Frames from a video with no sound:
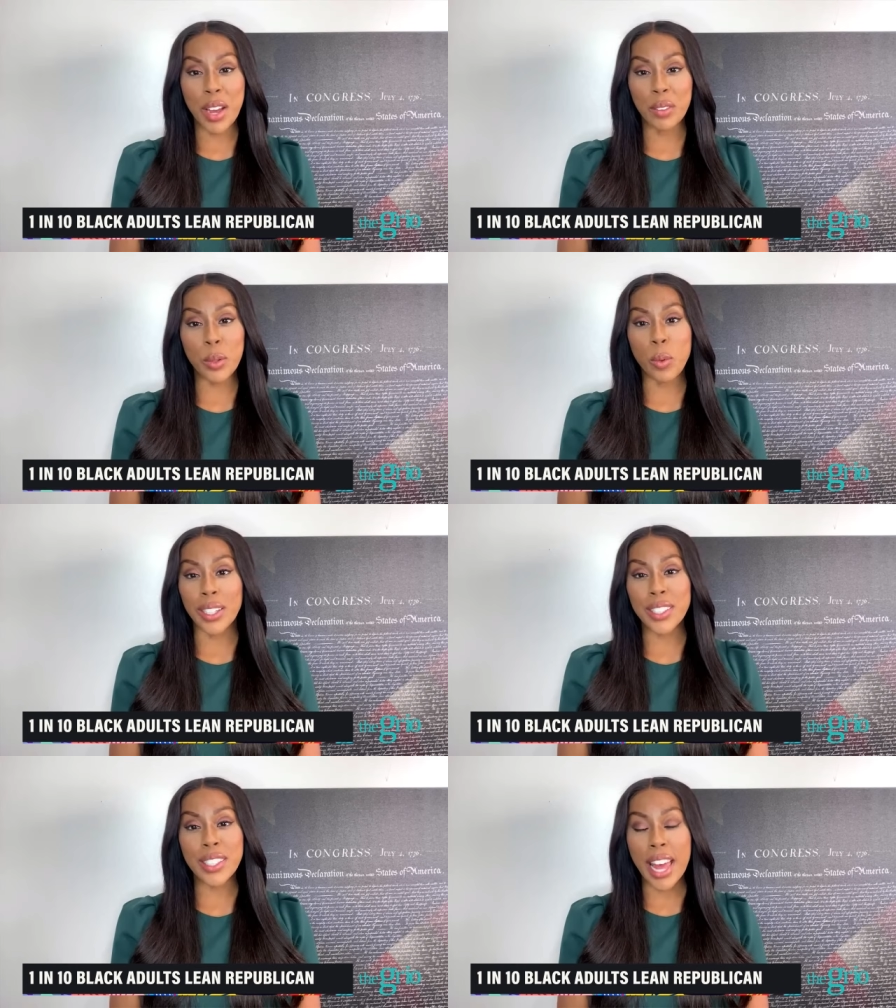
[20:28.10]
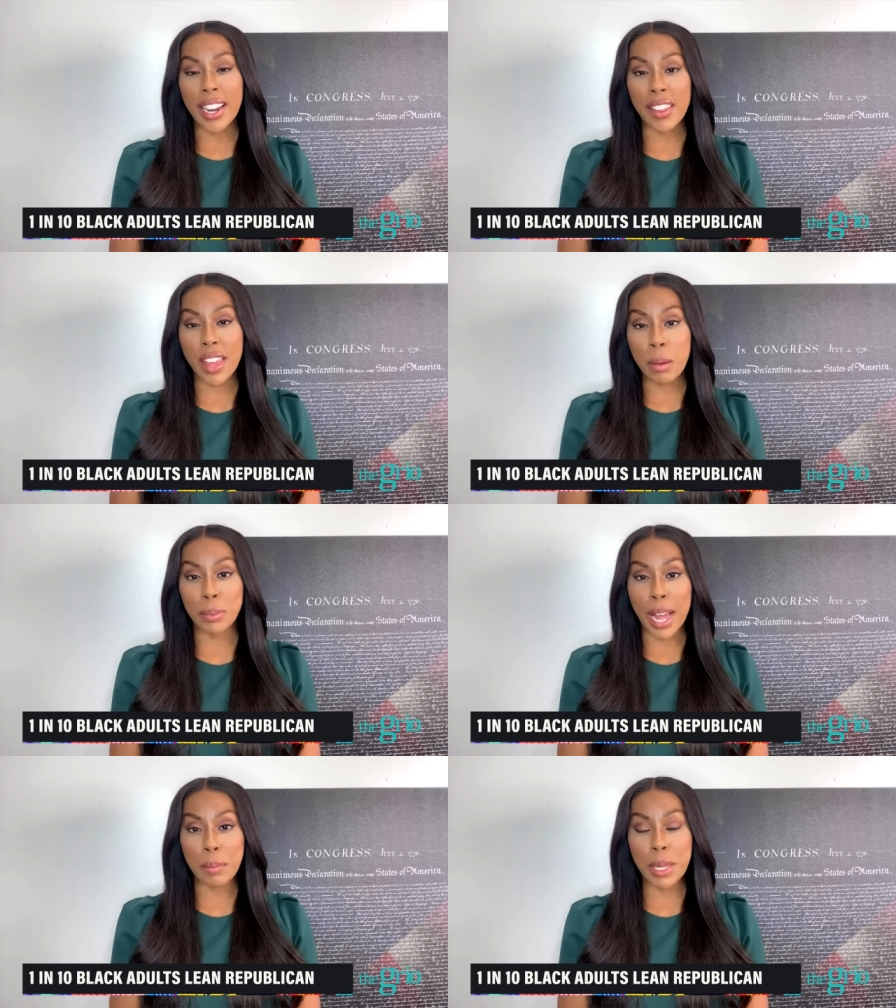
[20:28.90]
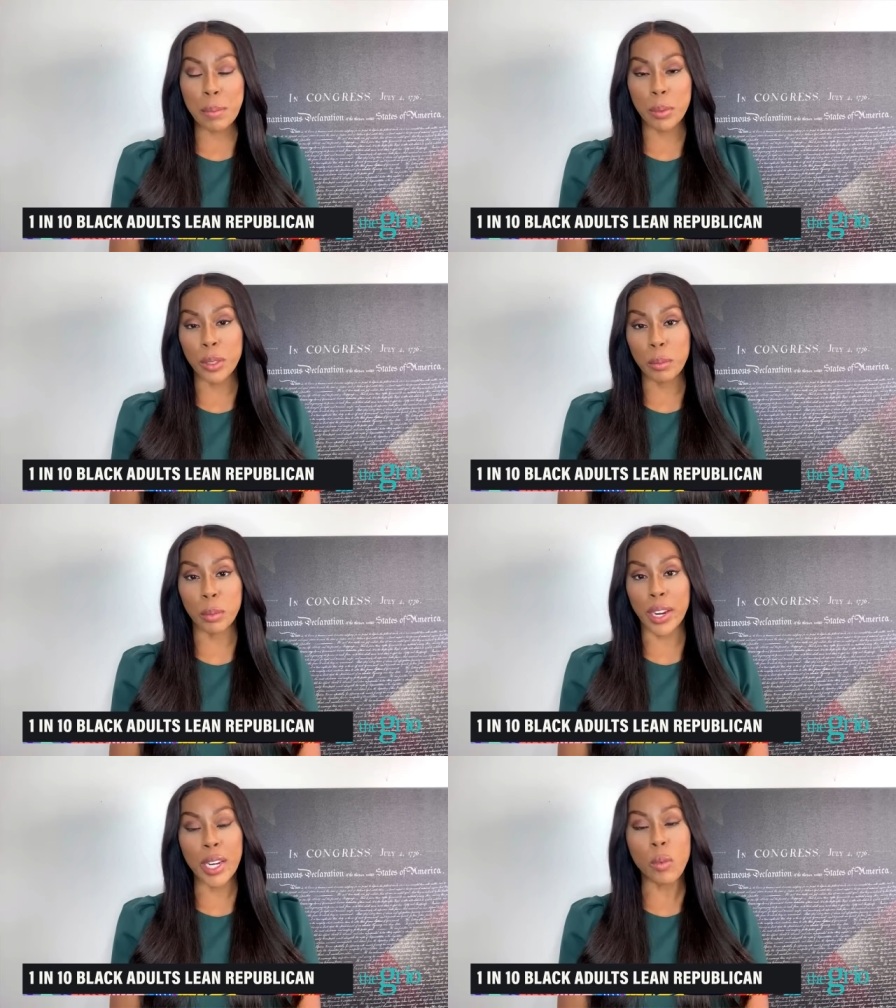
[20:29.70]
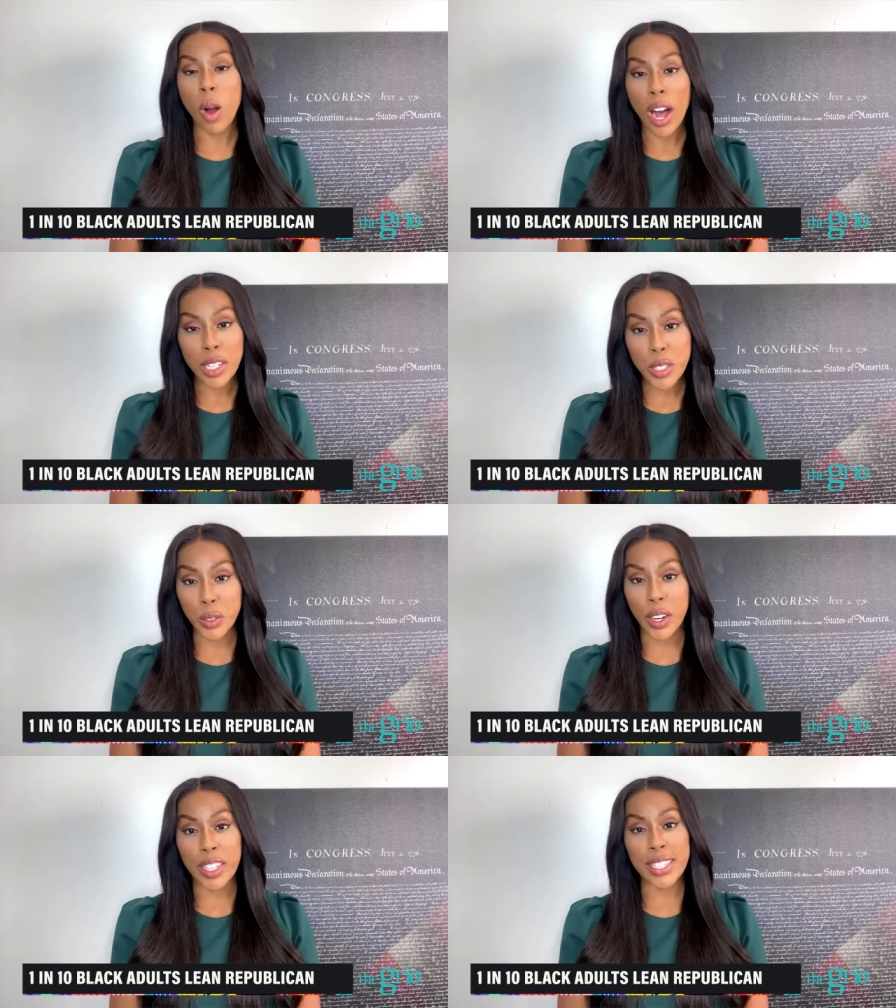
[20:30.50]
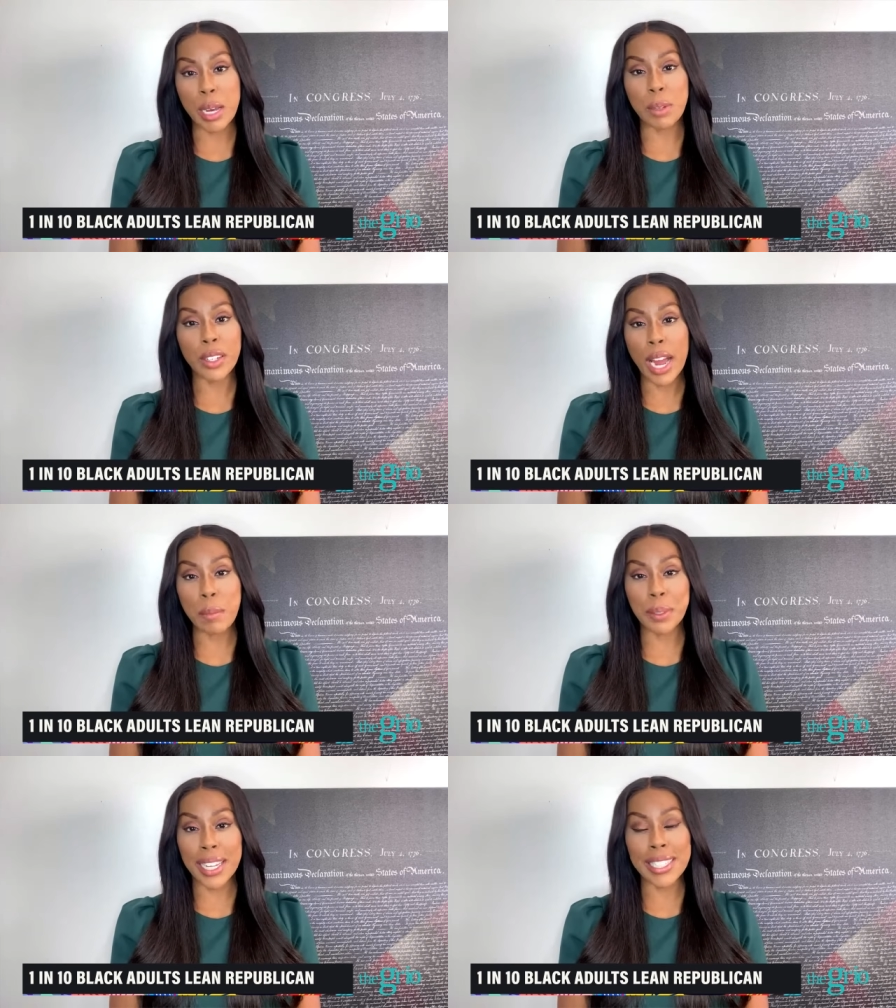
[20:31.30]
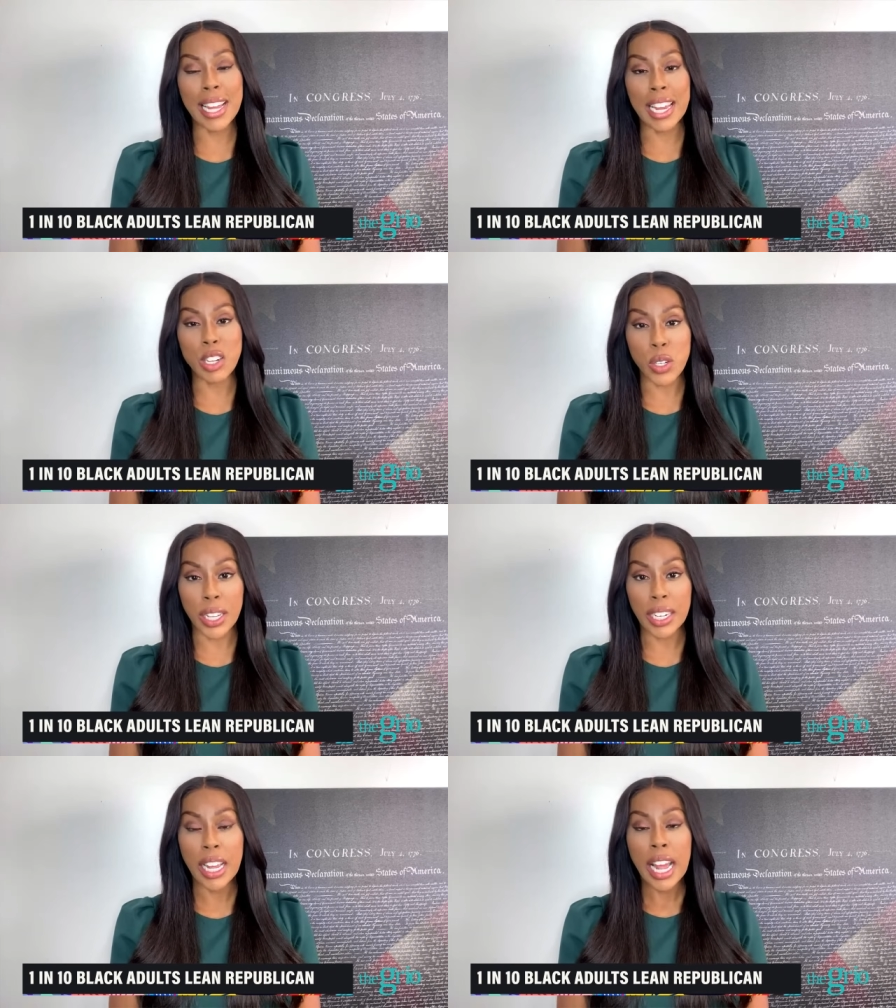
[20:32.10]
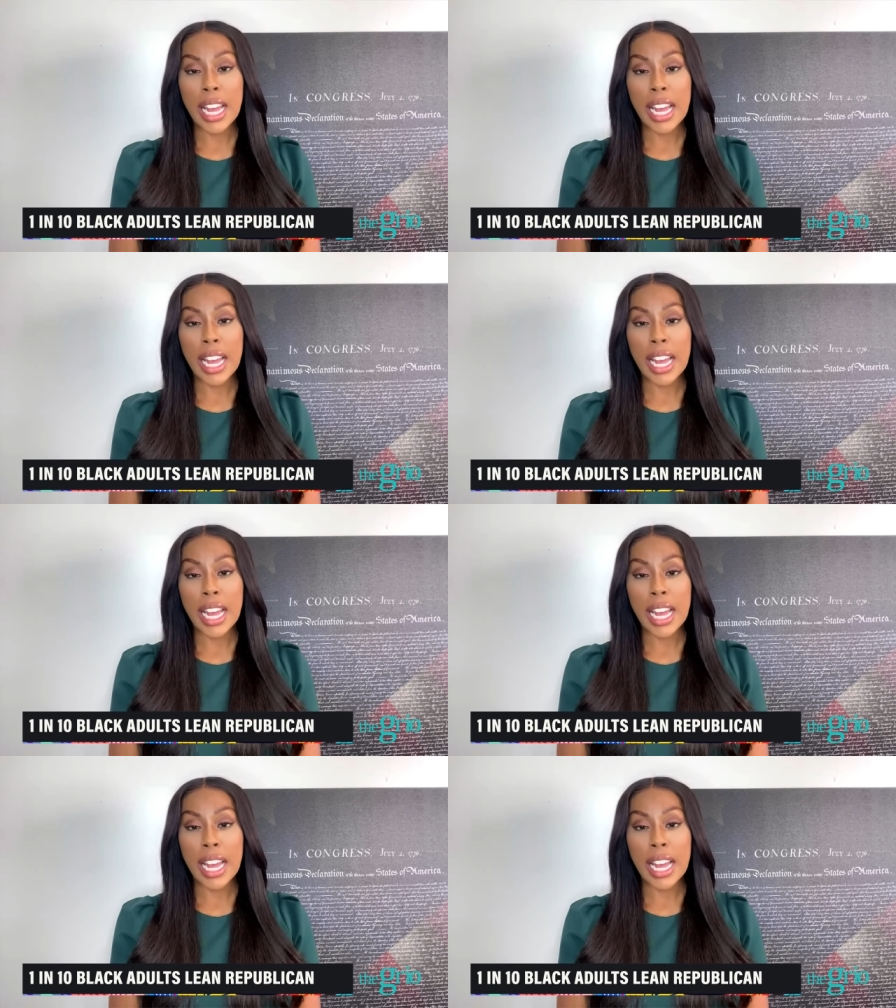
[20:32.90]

have never once said that black people are brainwashed or on a Democrat plantation.